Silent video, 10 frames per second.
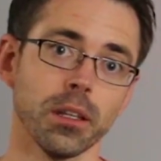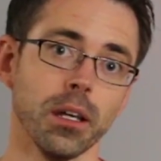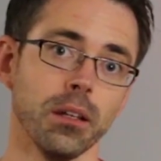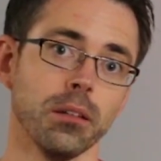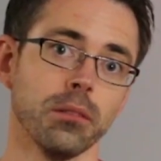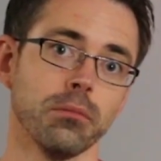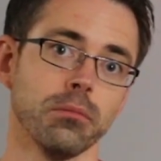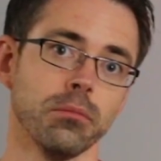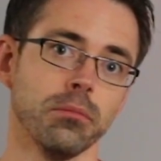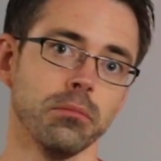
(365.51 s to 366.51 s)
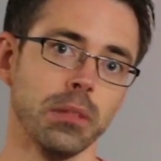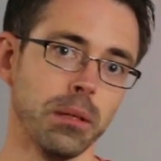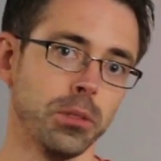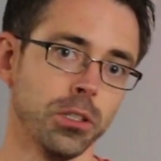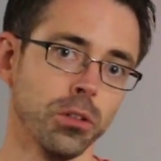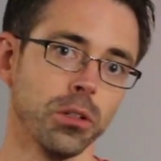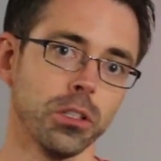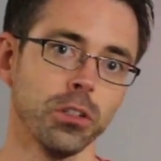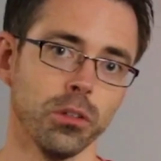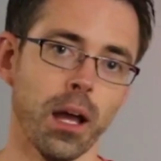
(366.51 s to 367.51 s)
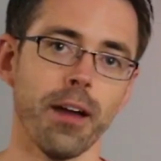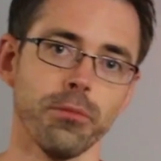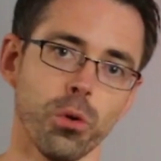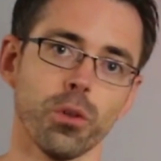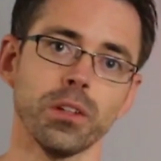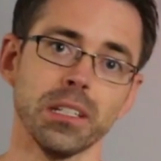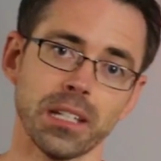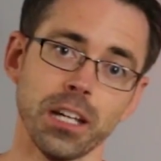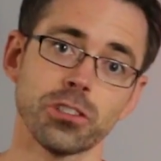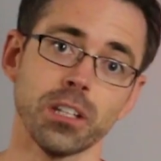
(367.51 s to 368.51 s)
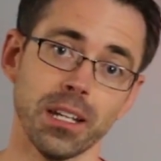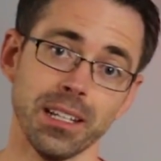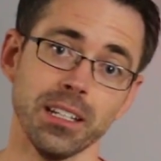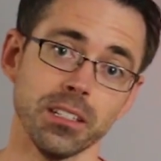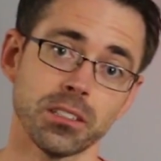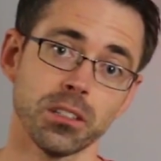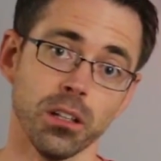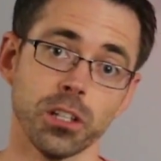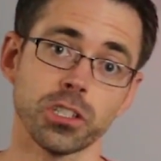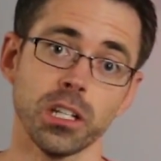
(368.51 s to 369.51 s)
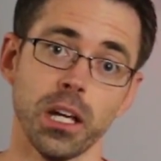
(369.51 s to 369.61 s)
then maybe you'll have more of an indication that it is clutch